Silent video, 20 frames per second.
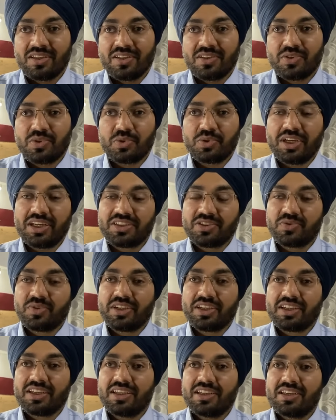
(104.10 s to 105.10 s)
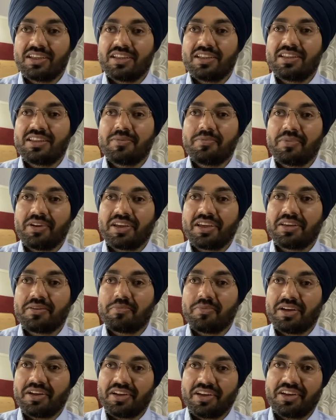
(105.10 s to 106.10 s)
So that's why they make it
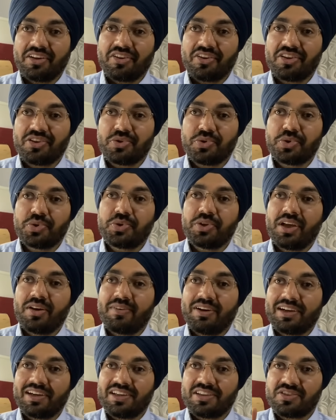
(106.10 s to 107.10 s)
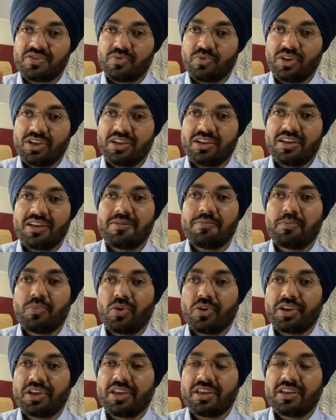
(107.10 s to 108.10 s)
mandatory. You should have at least 1
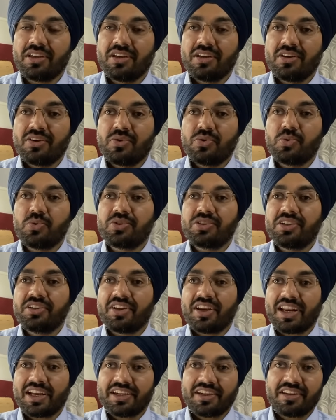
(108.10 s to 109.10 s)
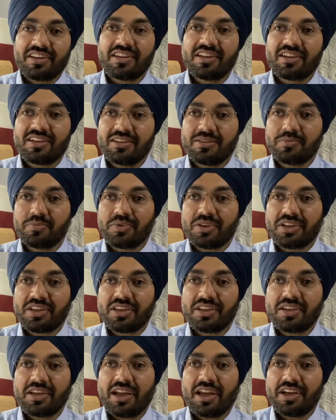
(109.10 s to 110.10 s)
employee who is the director in the
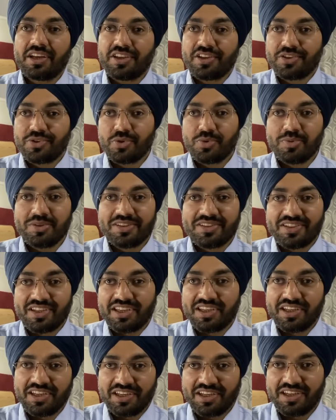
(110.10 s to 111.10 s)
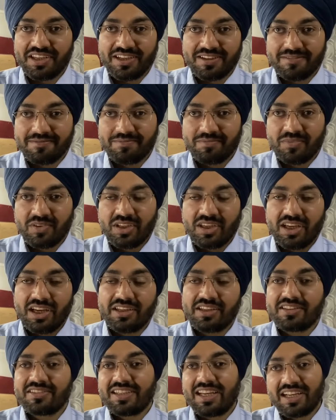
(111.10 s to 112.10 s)
company, and he should be staying in India.
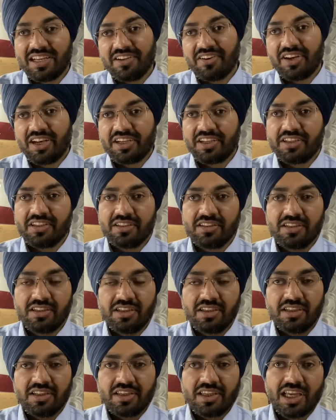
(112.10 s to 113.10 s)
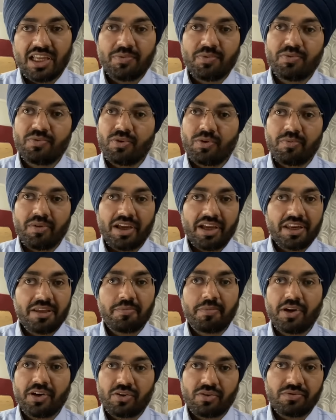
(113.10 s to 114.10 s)
And the second director can be from any
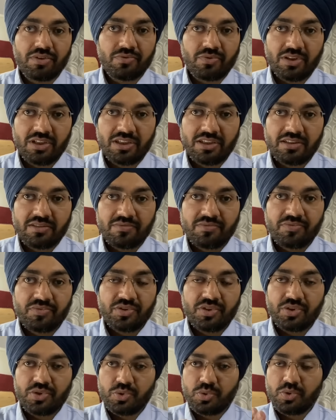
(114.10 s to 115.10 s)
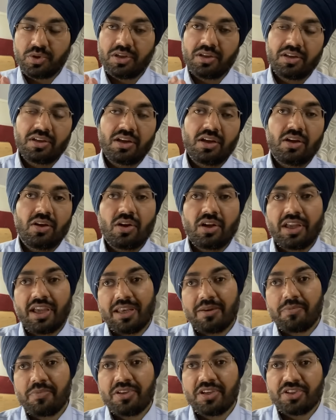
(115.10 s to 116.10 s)
part of the world. You
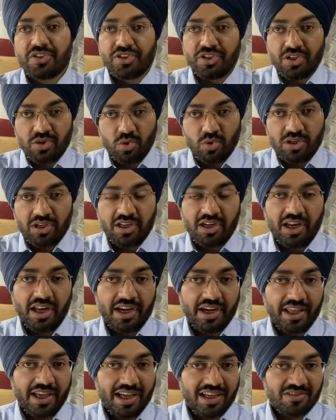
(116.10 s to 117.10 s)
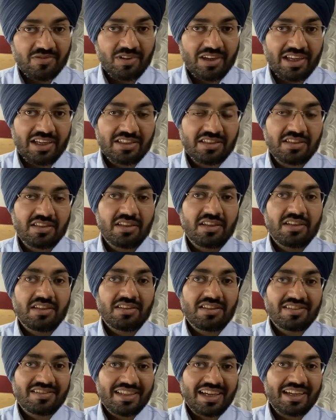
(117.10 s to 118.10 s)
can be a shareholder and as well as
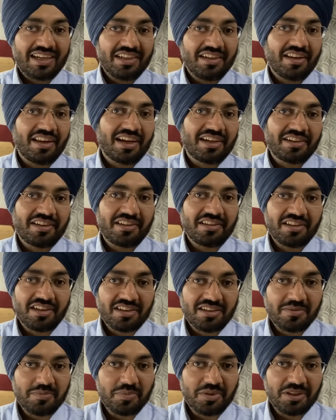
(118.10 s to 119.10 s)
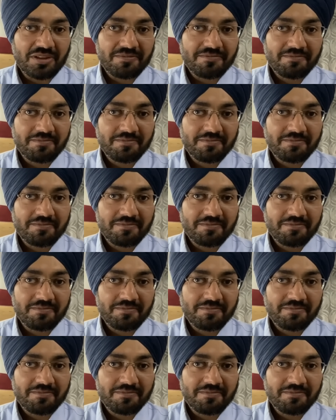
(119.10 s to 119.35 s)
the second director in the company.